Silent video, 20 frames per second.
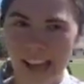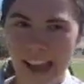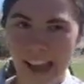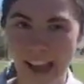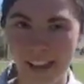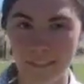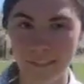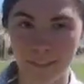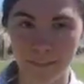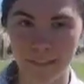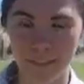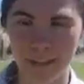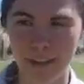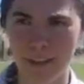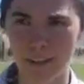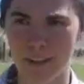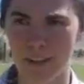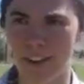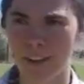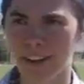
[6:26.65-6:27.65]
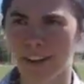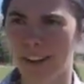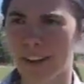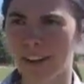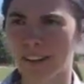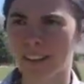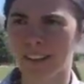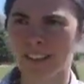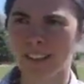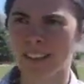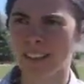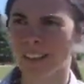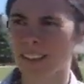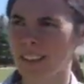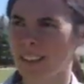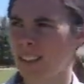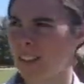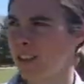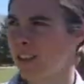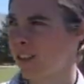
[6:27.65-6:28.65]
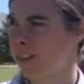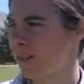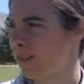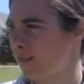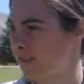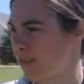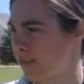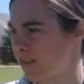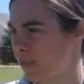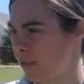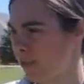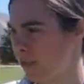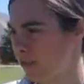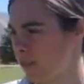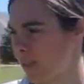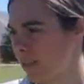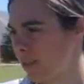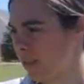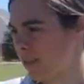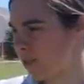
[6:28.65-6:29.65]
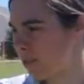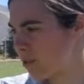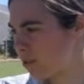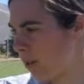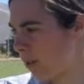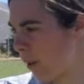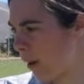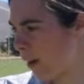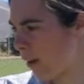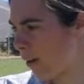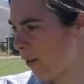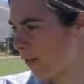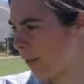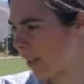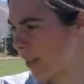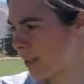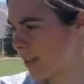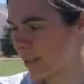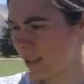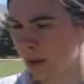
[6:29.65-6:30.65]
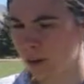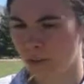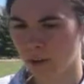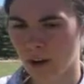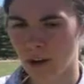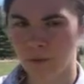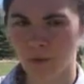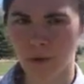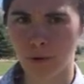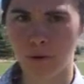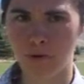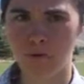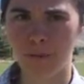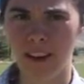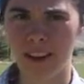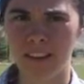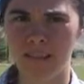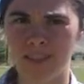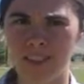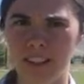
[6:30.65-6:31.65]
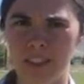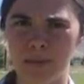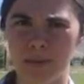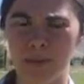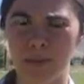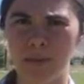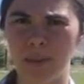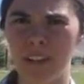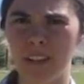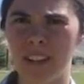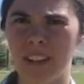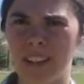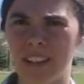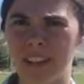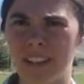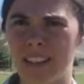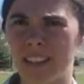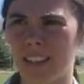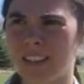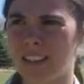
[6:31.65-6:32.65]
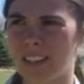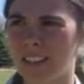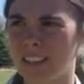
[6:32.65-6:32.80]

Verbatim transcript: I haven't ridden her a lot. The year of 2012, that summer, I rode five days a week, and